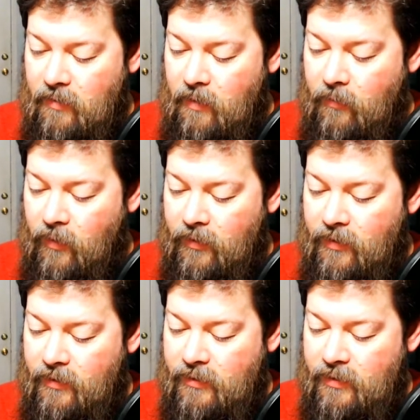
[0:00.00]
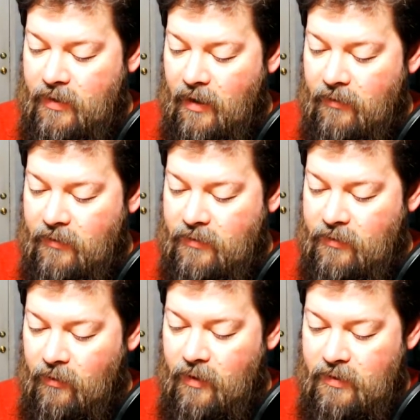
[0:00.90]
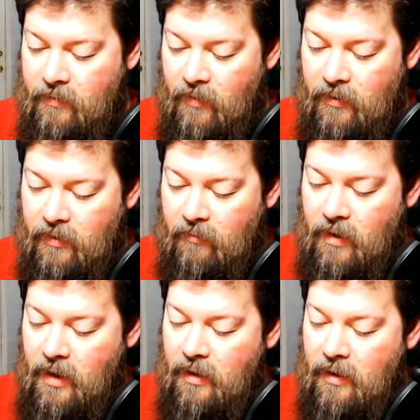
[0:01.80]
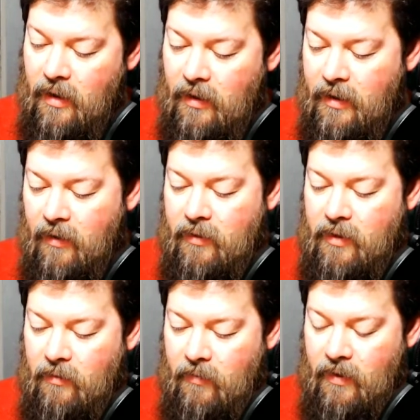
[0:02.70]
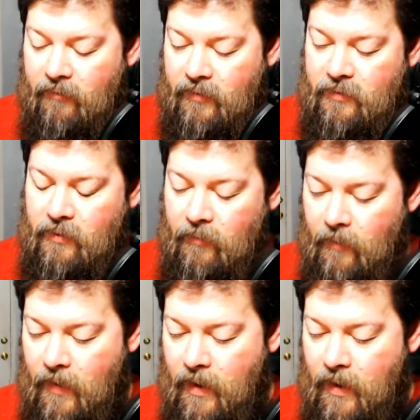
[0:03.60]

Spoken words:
He put to death the sturdiest among them, cutting down the young men of Israel.